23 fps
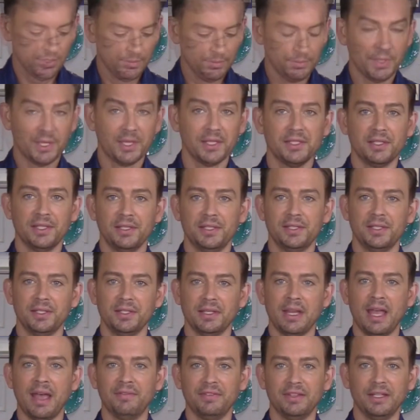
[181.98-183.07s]
Because this
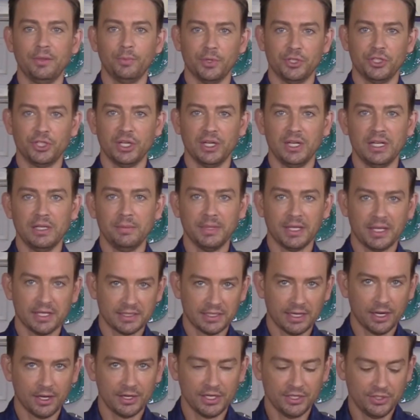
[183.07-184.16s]
doesn't have any rigidity because
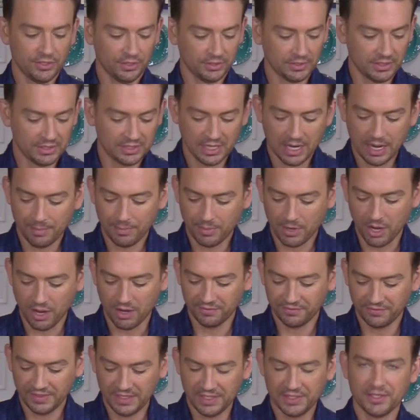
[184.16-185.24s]
I already took the top
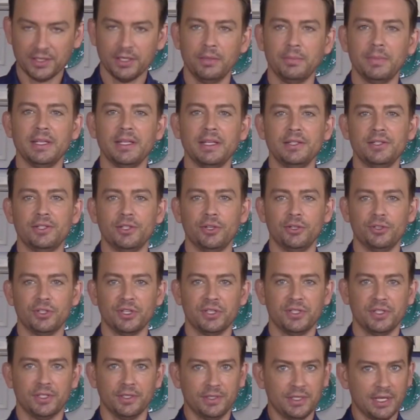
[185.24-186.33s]
off, it's going to be easier
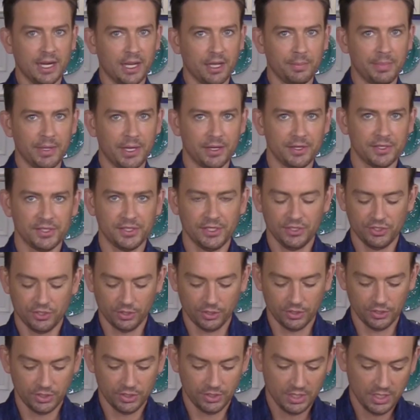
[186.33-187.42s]
just to take a pair of
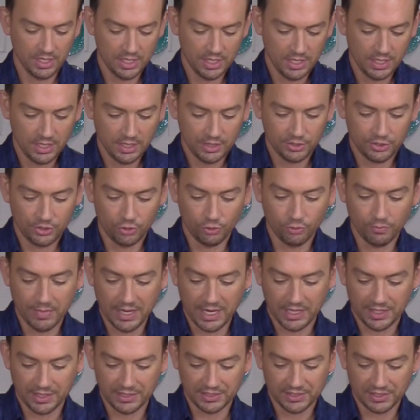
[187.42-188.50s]
scissors to
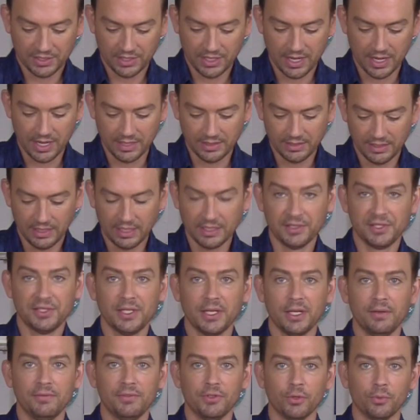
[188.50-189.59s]
make this cut
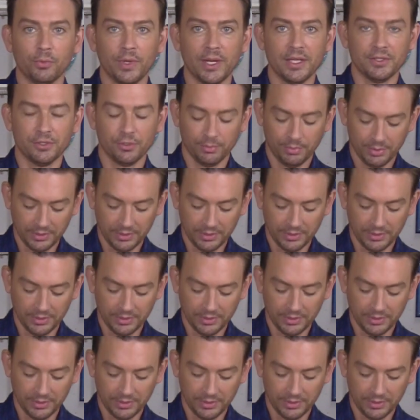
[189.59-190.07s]
instead of your razor